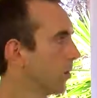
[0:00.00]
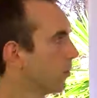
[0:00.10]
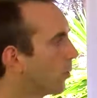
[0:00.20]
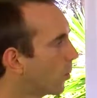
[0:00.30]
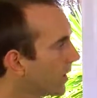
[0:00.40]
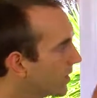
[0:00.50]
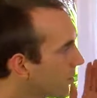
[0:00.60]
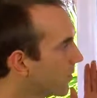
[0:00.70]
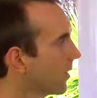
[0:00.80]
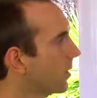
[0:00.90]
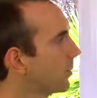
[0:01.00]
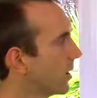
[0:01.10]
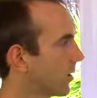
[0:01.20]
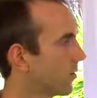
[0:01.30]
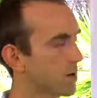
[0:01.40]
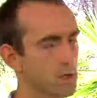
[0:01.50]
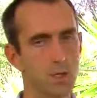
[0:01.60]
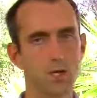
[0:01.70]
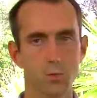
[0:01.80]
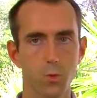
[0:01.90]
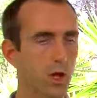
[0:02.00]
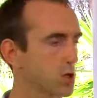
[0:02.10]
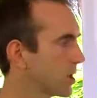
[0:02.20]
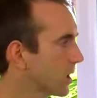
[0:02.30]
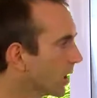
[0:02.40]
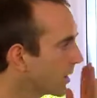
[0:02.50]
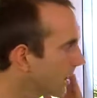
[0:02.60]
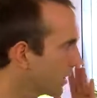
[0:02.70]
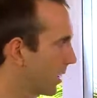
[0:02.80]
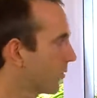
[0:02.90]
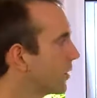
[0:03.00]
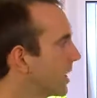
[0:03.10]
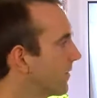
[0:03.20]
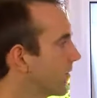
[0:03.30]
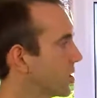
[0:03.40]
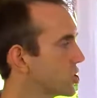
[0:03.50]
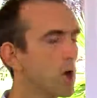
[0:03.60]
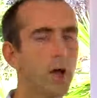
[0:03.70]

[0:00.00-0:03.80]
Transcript: What we do with our barley grass is we actually cut it really fresh,